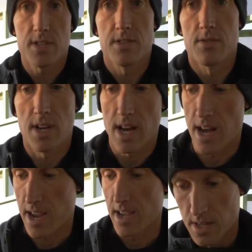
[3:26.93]
this little
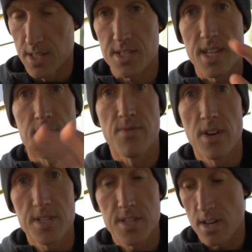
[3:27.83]
guy: this thing's
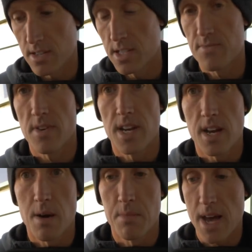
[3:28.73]
very solid, it's very
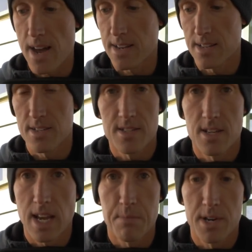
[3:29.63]
compact, it doesn't
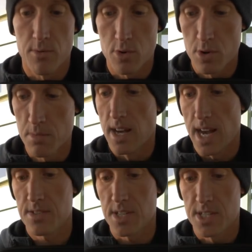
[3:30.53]
take up any room.
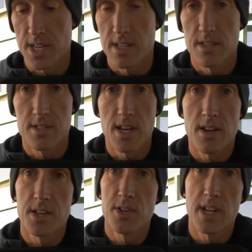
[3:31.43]
Actually, check this
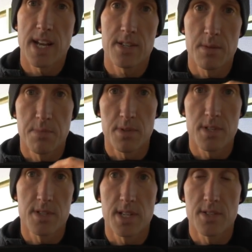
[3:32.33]
out, and you could actually put
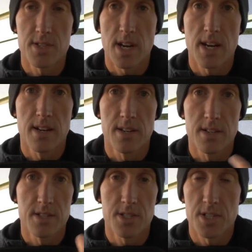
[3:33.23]
this
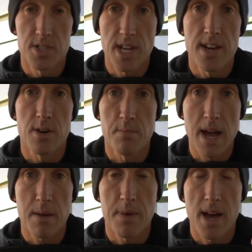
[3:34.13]
inside just a standard
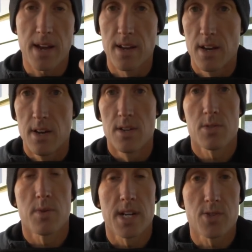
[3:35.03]
backpack.
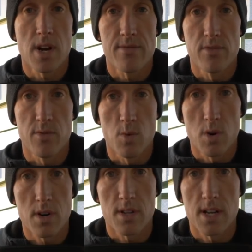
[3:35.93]
So when I travel for
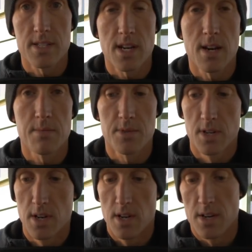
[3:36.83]
work, a lot of times,
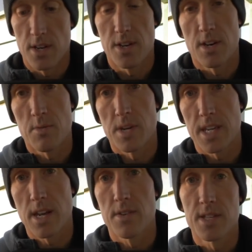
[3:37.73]
I don't want
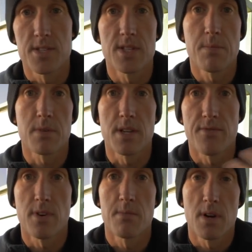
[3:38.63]
to carry this separately
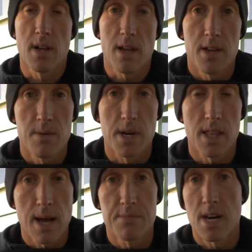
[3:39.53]
from my
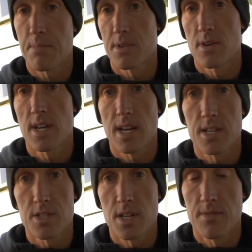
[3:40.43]
laptop and all that kind
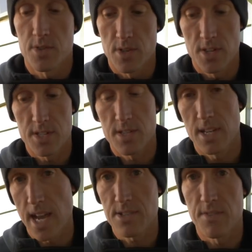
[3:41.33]
of stuff. So this
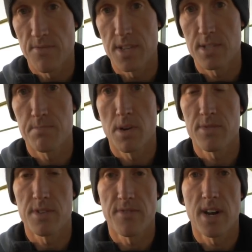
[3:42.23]
actually fits
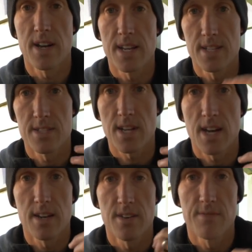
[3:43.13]
perfectly fine
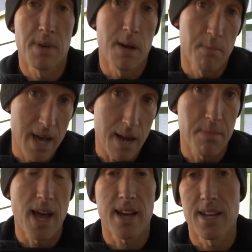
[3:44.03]
inside of my
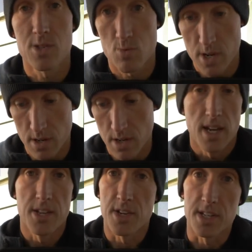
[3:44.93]
backpack as well,
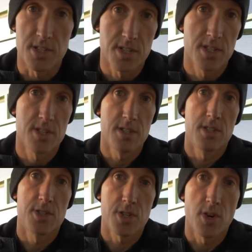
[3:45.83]
and you could just
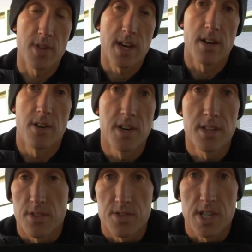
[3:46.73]
stow that
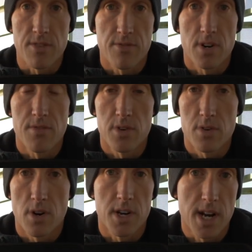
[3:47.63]
underneath the seat in front of
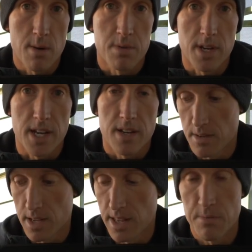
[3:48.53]
you on an airplane,
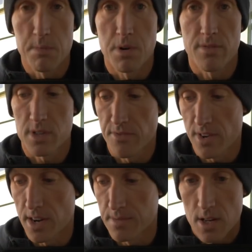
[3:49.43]
and that'd be perfectly
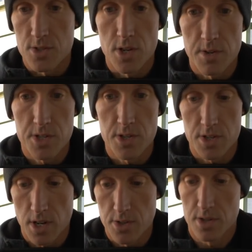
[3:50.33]
fine. So no
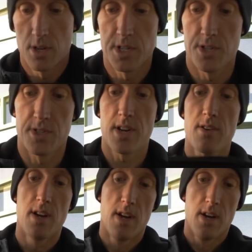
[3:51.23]
issues there.